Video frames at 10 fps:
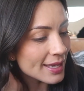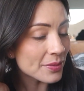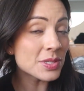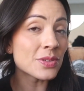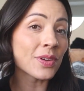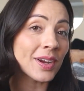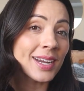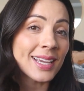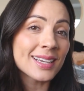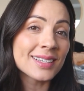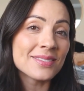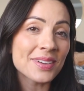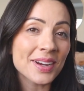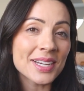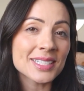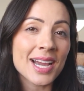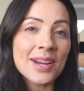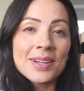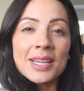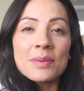It was very, very
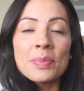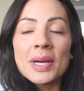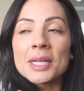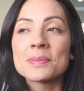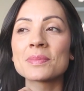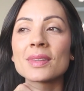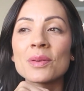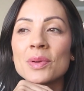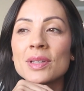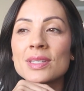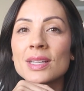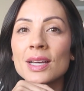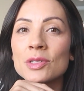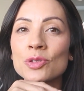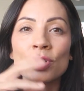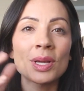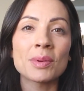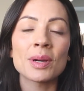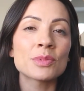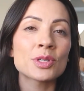tiring, but it was a dream
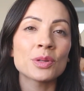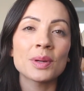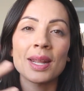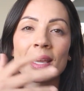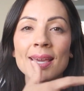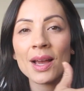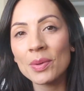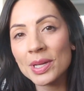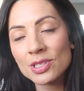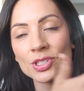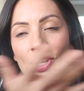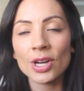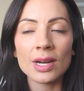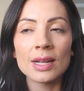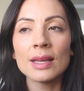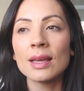come true and I can't wait to share